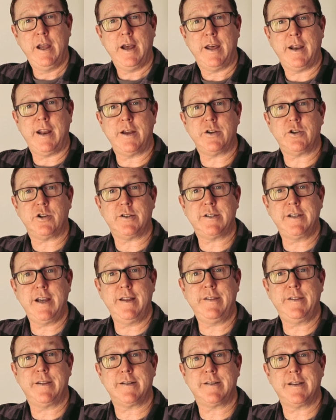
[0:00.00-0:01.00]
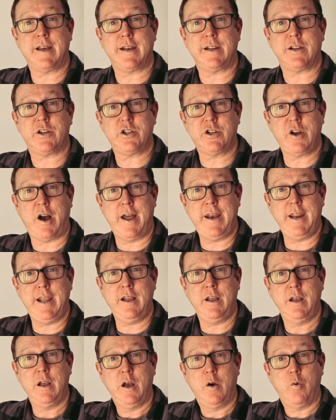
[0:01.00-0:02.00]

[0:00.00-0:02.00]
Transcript: And as you said, the sun is shining.